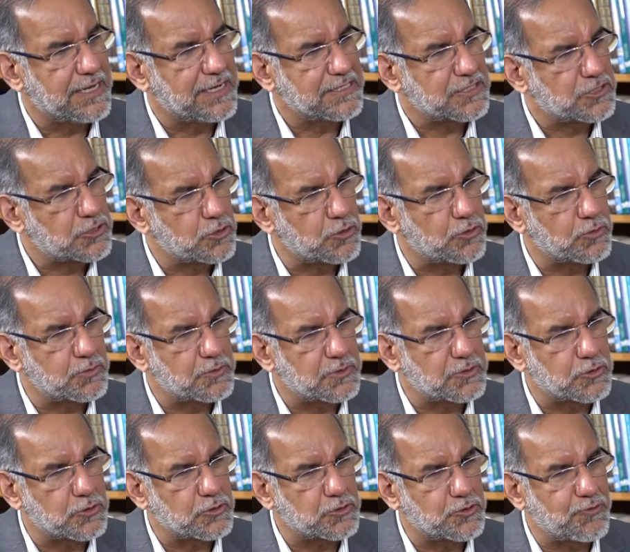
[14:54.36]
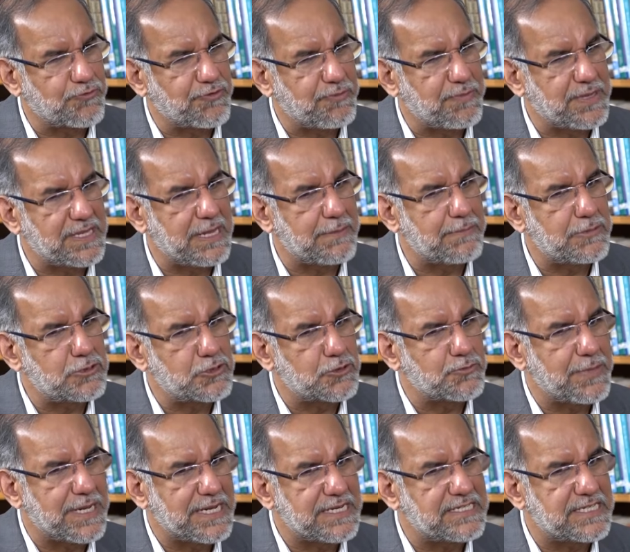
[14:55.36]
So we've been able to
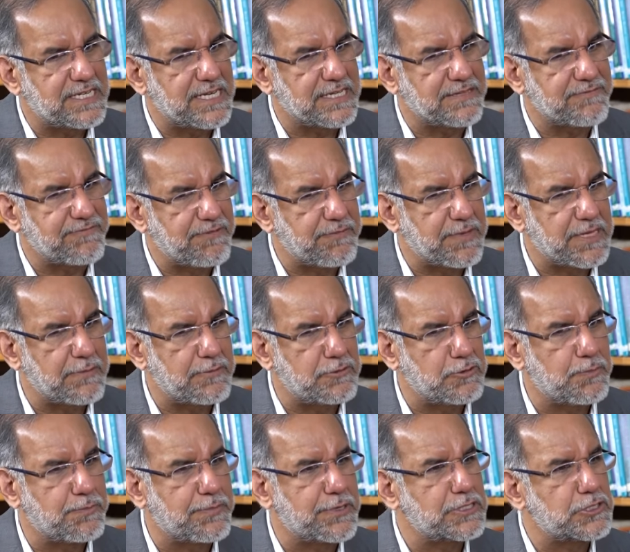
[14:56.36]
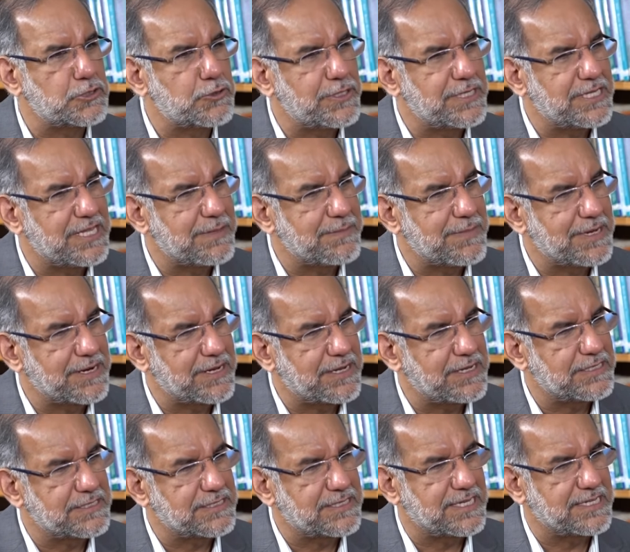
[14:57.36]
maintain, we've been able to persuade the
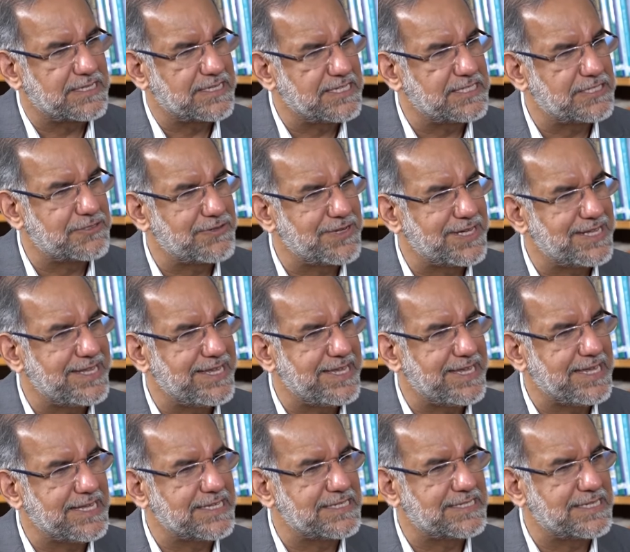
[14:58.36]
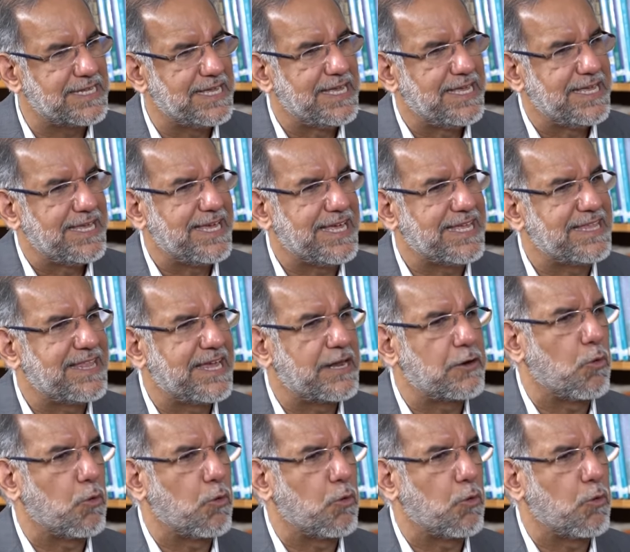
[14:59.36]
Americans that this really is in their